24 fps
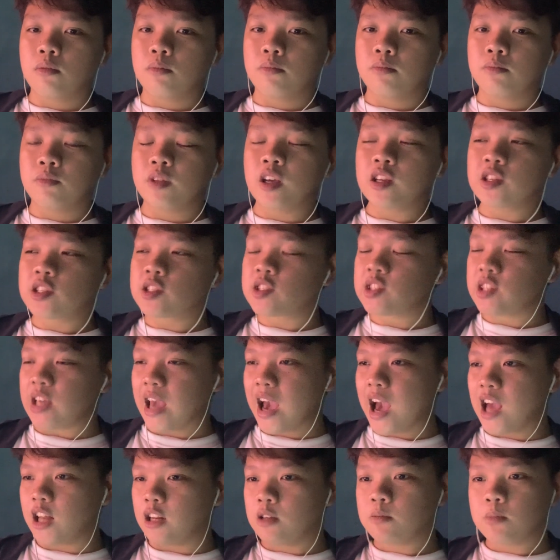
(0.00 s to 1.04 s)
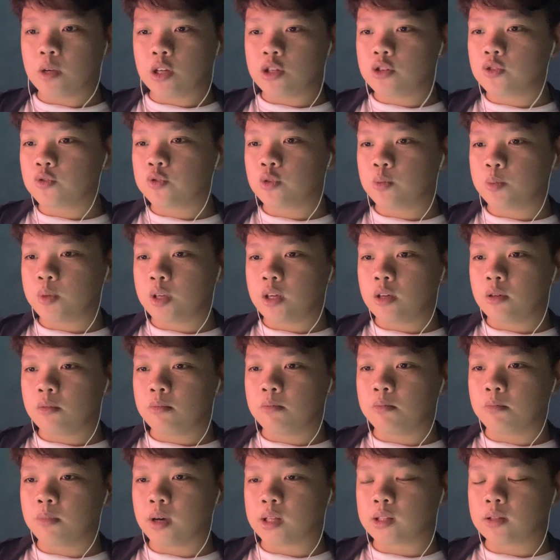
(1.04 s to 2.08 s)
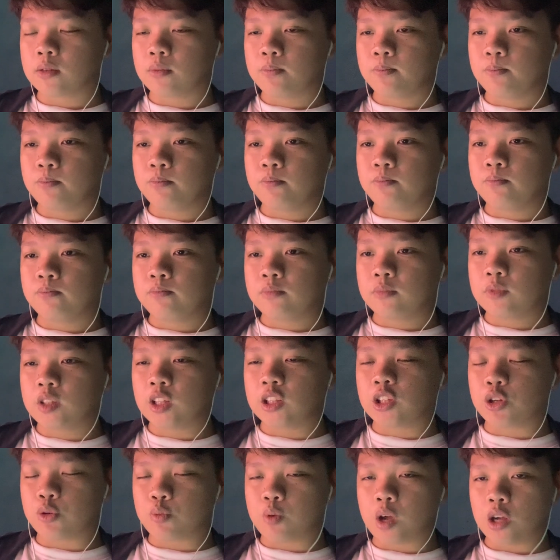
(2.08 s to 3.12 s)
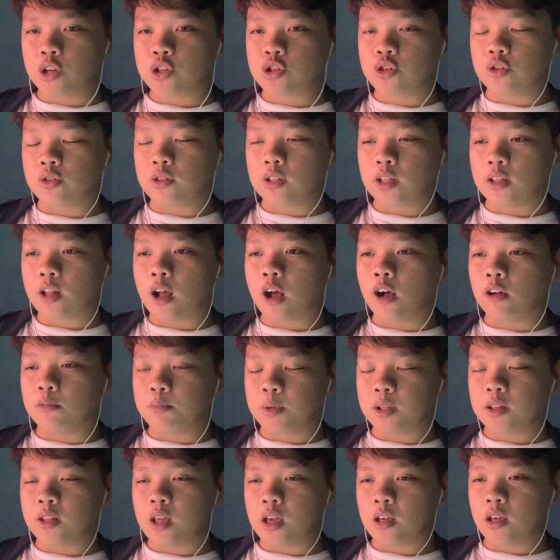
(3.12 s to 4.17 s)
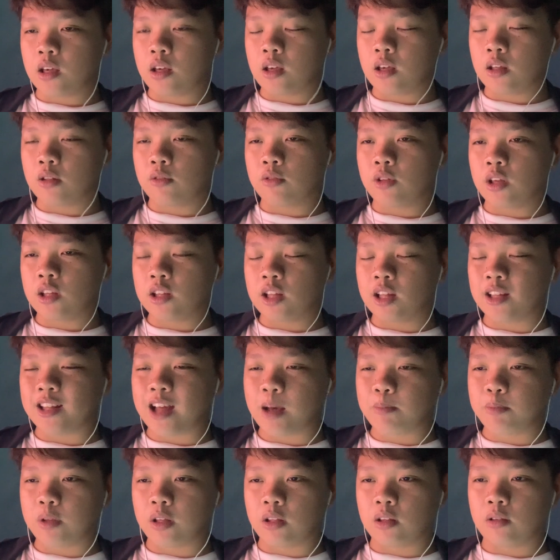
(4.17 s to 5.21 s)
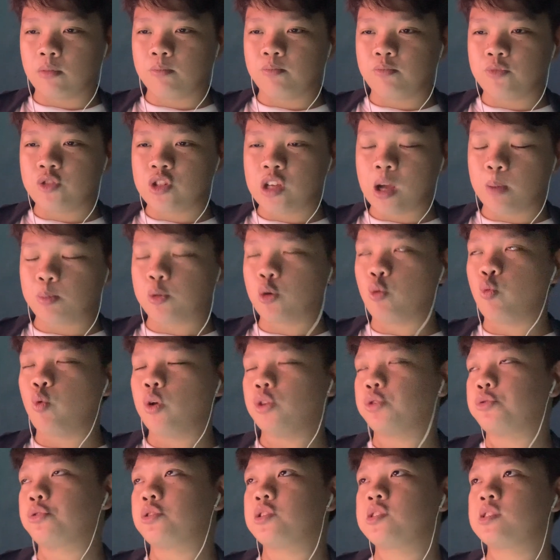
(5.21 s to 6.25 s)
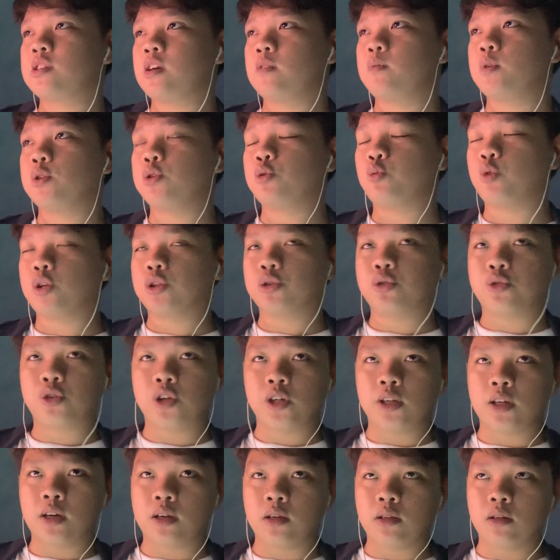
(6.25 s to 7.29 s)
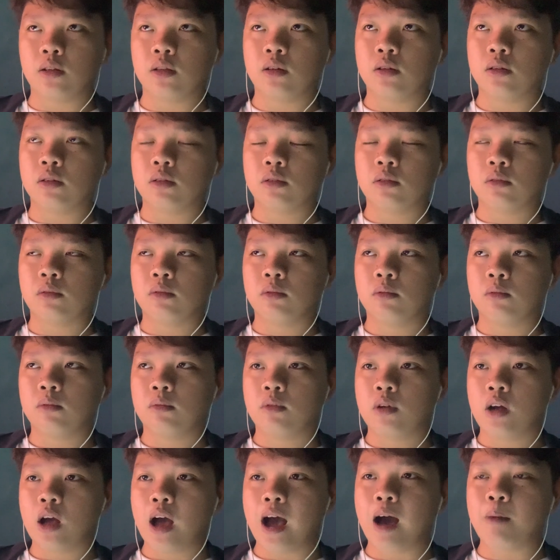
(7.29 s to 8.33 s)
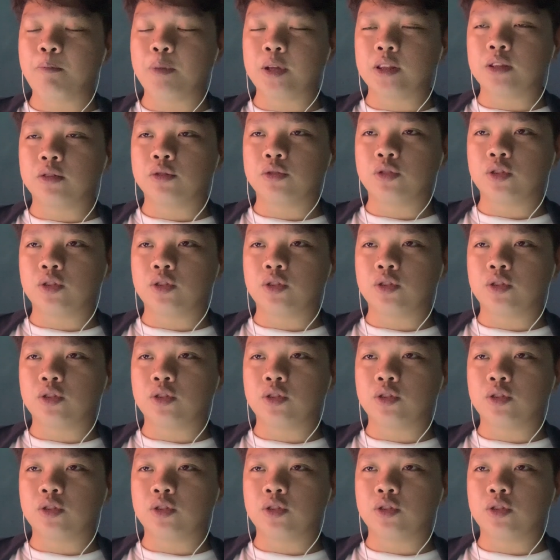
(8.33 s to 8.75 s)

not just the animation for me, but the direction that I'll be taking in adapting chapter 137 to 139, up until to